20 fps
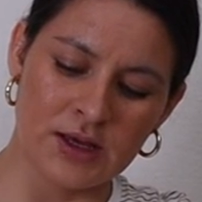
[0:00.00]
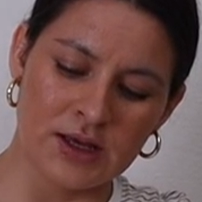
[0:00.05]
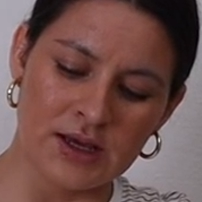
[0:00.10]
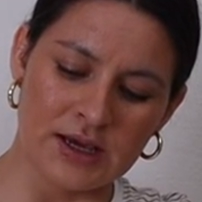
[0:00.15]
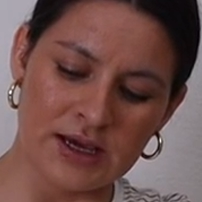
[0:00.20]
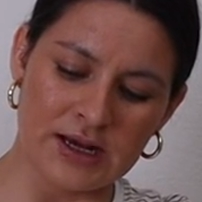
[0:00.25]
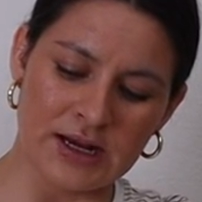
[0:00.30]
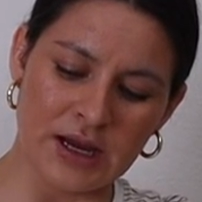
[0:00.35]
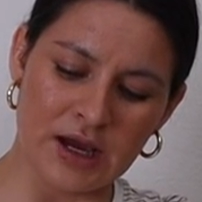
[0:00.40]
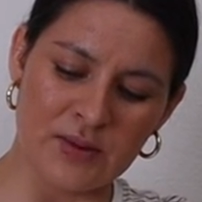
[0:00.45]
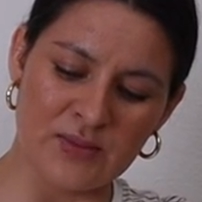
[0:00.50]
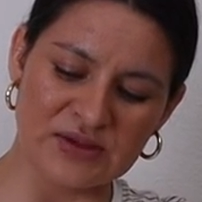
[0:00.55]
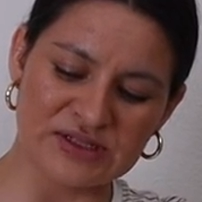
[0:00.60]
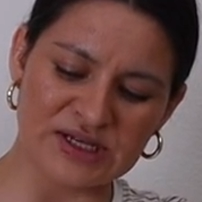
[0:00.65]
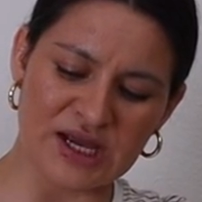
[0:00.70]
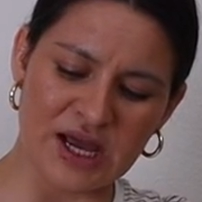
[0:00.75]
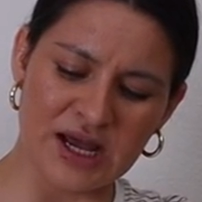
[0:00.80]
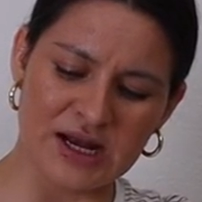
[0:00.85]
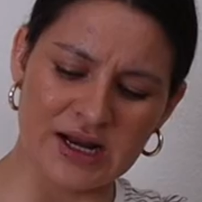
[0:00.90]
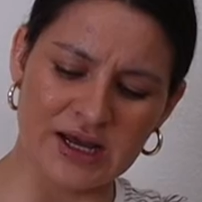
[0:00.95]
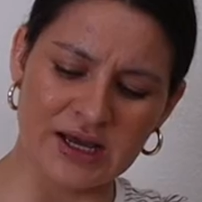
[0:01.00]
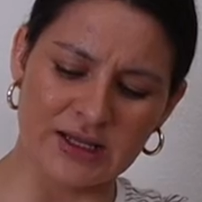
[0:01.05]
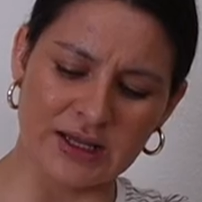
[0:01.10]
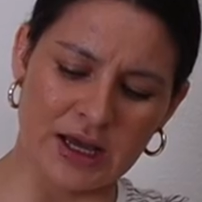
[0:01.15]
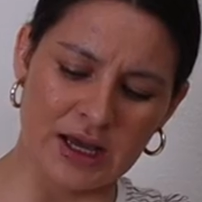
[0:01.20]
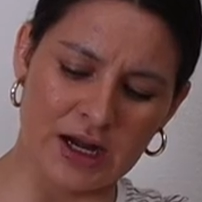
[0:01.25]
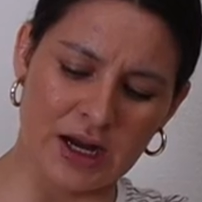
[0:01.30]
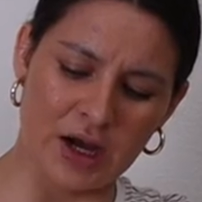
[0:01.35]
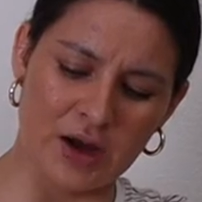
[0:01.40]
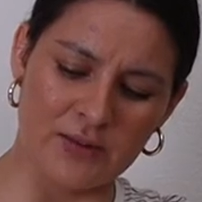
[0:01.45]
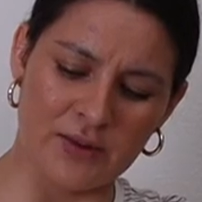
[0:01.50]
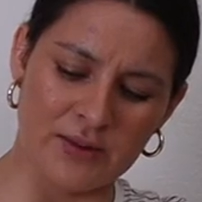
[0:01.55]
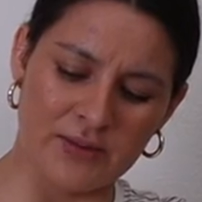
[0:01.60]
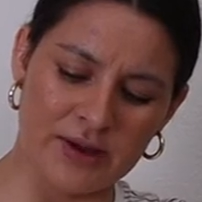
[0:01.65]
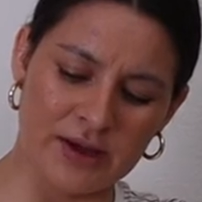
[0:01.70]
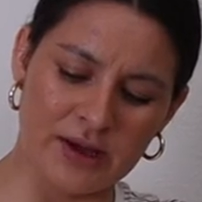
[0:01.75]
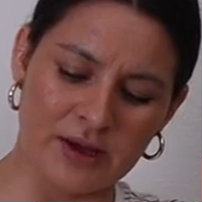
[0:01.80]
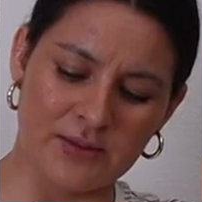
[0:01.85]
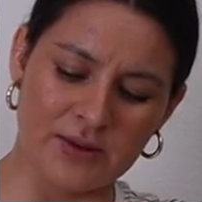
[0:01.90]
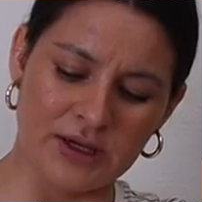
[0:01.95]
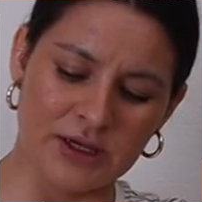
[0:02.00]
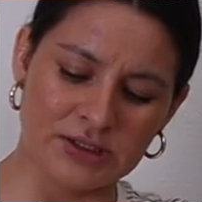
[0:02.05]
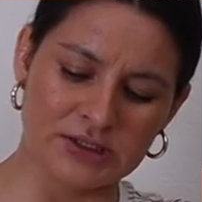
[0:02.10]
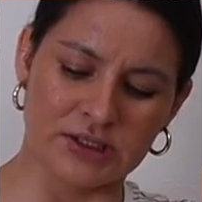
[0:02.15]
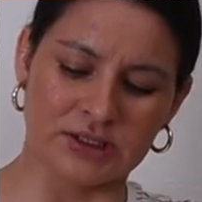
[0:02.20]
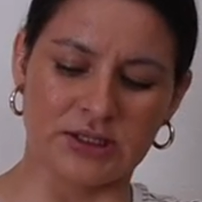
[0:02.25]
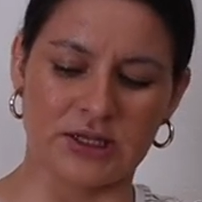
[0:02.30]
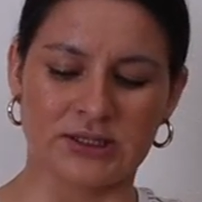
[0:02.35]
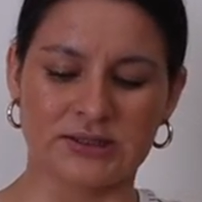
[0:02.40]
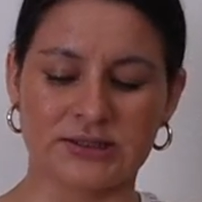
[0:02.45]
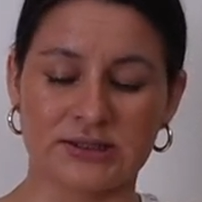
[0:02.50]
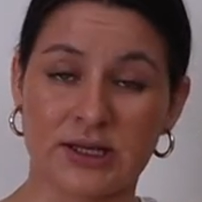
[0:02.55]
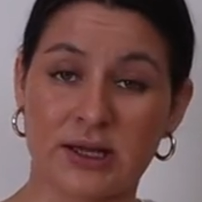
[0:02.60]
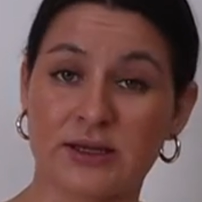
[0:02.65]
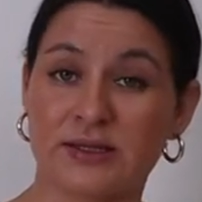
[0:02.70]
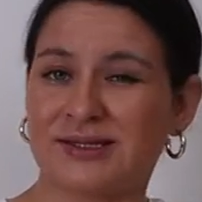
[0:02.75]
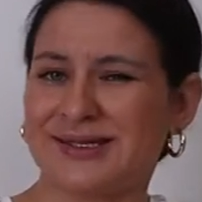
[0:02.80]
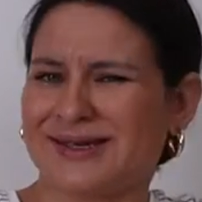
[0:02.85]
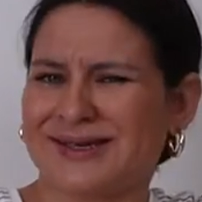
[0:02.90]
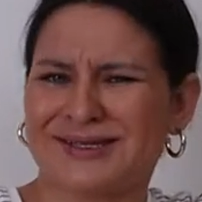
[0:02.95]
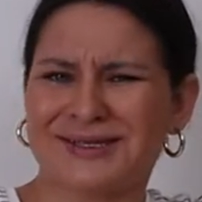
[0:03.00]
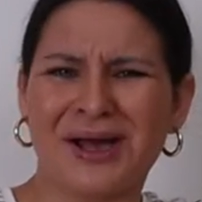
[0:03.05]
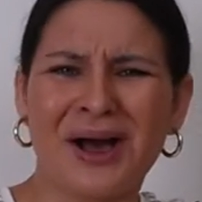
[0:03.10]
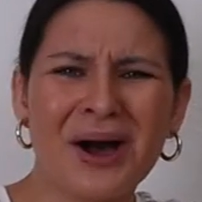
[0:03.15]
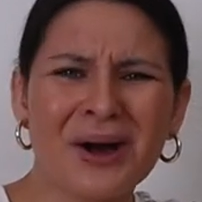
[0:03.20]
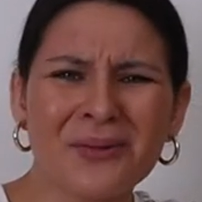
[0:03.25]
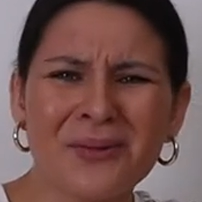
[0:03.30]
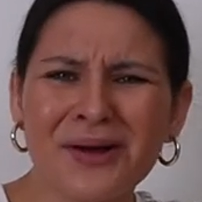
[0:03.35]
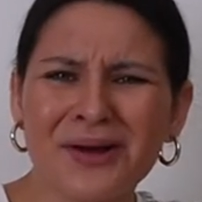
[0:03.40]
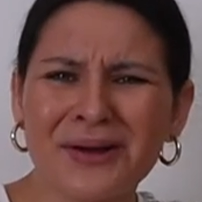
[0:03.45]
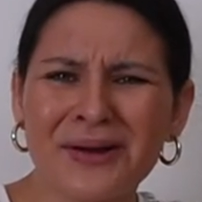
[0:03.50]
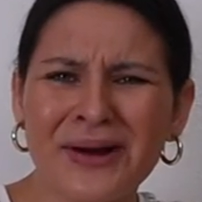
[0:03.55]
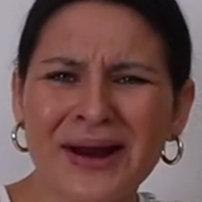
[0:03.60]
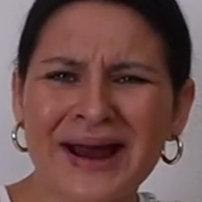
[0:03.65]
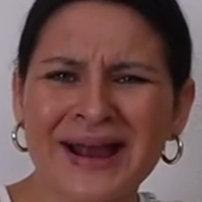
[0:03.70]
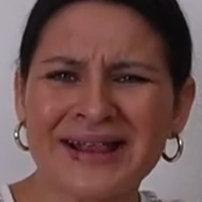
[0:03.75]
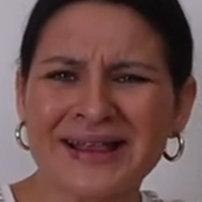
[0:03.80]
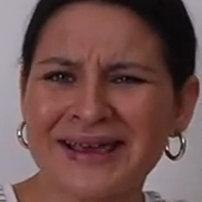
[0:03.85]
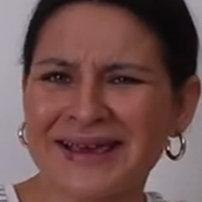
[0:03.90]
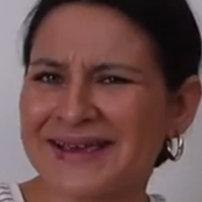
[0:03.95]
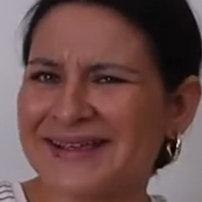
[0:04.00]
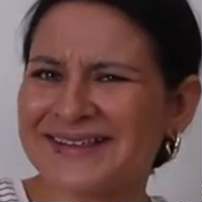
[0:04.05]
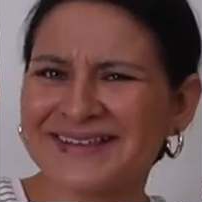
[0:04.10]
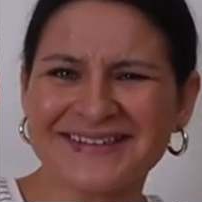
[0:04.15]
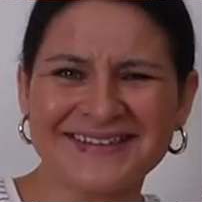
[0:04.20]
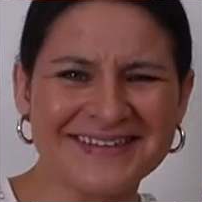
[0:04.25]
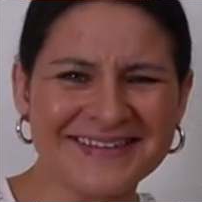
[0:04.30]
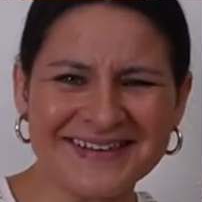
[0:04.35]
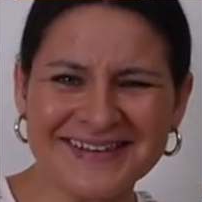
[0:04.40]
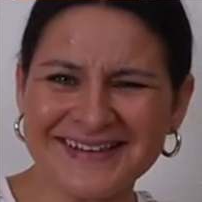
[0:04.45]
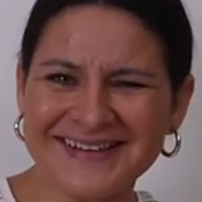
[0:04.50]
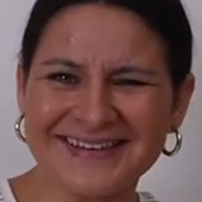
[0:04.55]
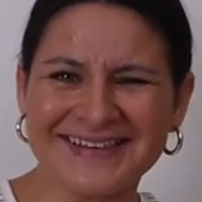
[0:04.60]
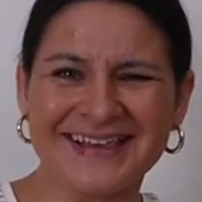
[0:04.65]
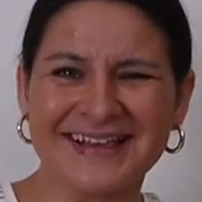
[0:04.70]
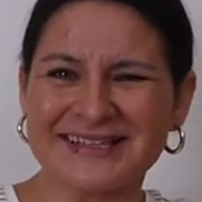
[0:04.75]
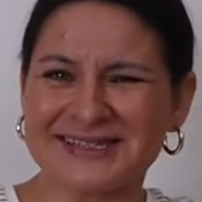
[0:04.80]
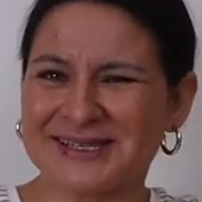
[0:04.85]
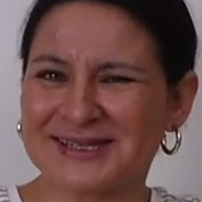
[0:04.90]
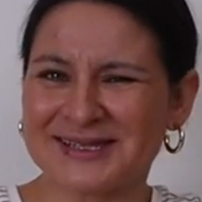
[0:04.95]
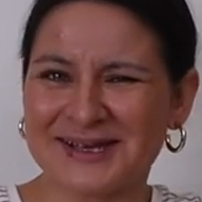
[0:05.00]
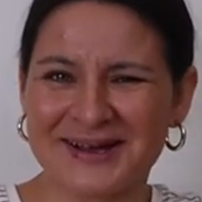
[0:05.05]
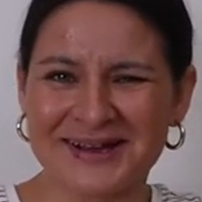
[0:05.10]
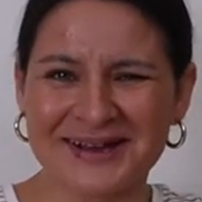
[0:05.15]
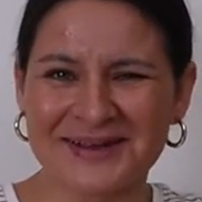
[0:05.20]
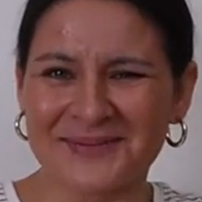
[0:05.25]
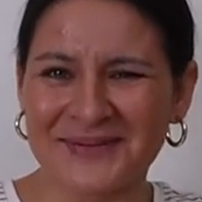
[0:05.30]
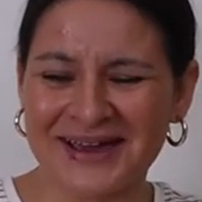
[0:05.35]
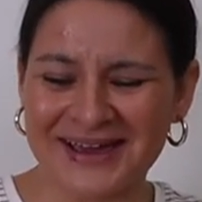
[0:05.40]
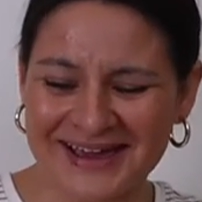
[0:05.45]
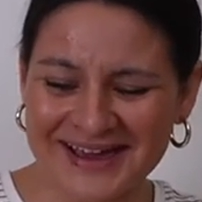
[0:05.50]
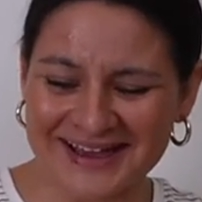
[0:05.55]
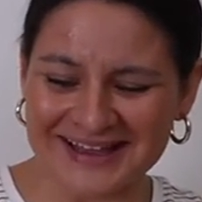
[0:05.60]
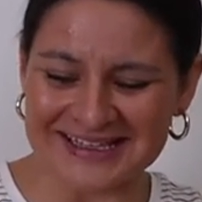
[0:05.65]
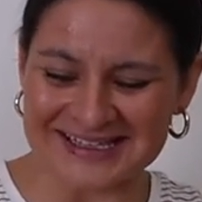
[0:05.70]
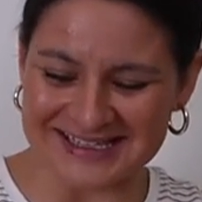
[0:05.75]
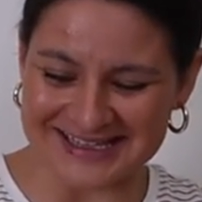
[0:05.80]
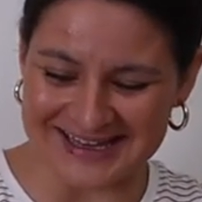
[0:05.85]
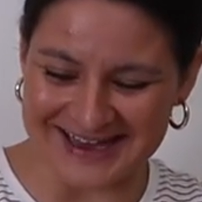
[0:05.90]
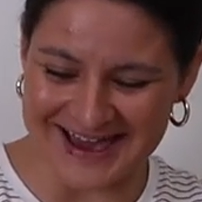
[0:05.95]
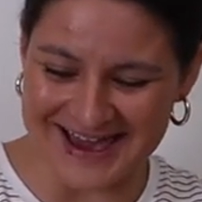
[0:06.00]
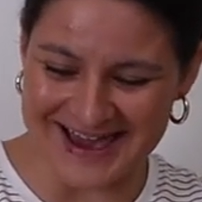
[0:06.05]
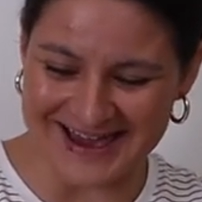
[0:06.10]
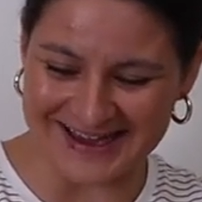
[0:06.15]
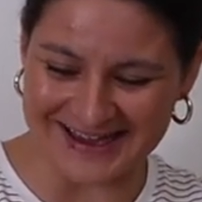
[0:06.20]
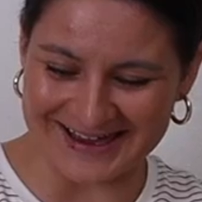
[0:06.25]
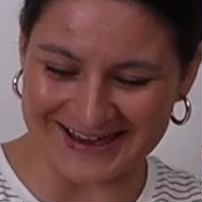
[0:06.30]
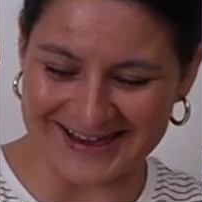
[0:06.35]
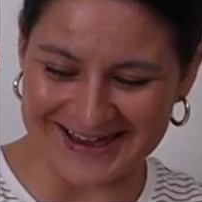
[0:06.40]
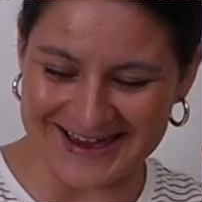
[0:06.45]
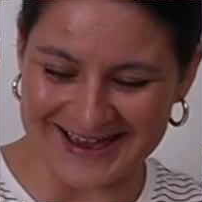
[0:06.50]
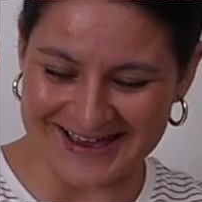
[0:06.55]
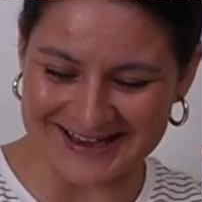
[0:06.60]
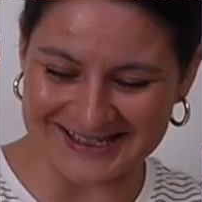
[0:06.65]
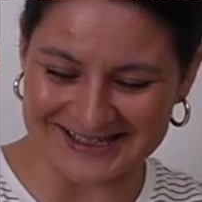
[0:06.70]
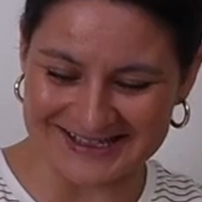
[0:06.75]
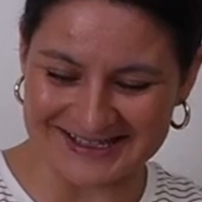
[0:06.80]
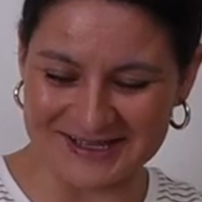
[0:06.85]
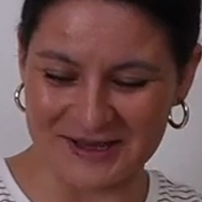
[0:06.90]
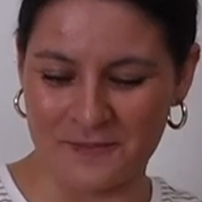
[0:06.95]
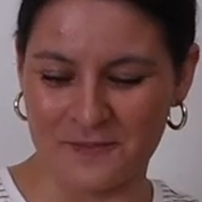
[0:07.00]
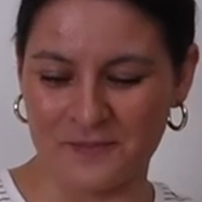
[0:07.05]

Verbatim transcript: Hello, my darling. Hello, my baby. Da, da, da, da. Sing a song while you're at it. That's the song in my head today, Yes.